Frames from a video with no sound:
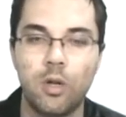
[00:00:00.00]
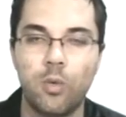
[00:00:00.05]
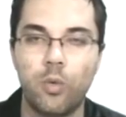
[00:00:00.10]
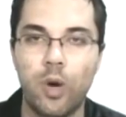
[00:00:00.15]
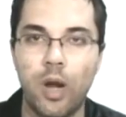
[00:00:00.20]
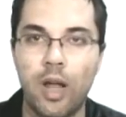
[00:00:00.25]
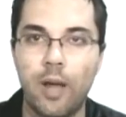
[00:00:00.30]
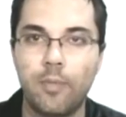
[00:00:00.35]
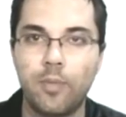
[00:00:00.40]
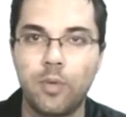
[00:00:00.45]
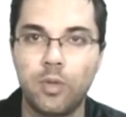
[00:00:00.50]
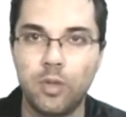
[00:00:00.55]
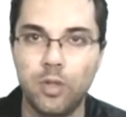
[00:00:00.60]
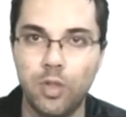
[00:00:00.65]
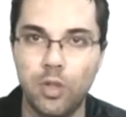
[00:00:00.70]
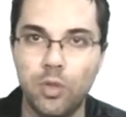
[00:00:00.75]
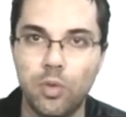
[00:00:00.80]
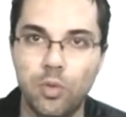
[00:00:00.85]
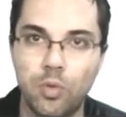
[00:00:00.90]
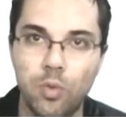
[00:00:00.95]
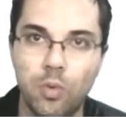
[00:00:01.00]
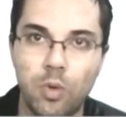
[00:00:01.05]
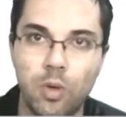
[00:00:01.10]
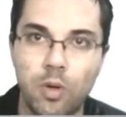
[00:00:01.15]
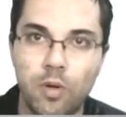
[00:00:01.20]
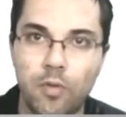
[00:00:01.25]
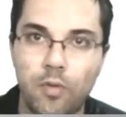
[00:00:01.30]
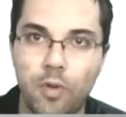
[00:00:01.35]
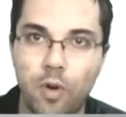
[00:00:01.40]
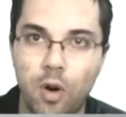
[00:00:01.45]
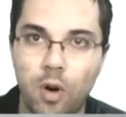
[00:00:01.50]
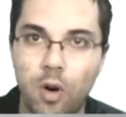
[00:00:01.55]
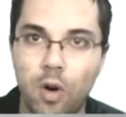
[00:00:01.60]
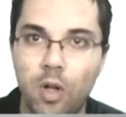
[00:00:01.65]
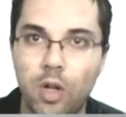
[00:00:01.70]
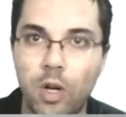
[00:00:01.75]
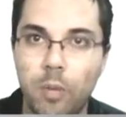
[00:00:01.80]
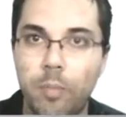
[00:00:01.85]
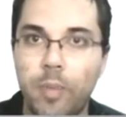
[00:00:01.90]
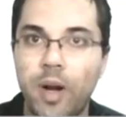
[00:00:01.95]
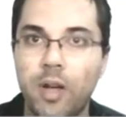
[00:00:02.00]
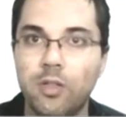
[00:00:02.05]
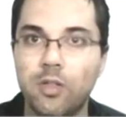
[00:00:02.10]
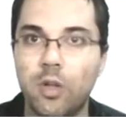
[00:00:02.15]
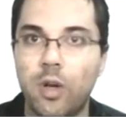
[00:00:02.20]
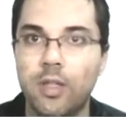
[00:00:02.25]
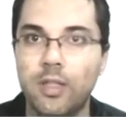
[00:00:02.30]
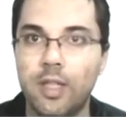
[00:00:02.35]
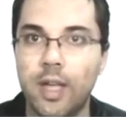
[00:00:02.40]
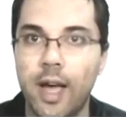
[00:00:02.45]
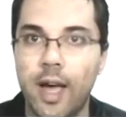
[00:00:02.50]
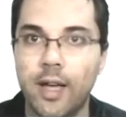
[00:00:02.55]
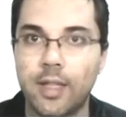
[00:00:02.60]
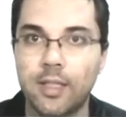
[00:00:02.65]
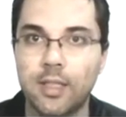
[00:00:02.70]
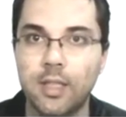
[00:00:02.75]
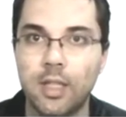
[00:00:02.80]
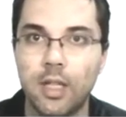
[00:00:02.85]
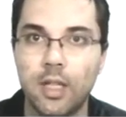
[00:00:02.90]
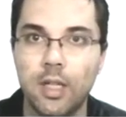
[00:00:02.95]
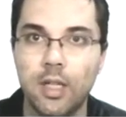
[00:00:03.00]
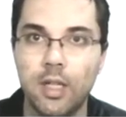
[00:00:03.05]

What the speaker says: grab you for other person attacks,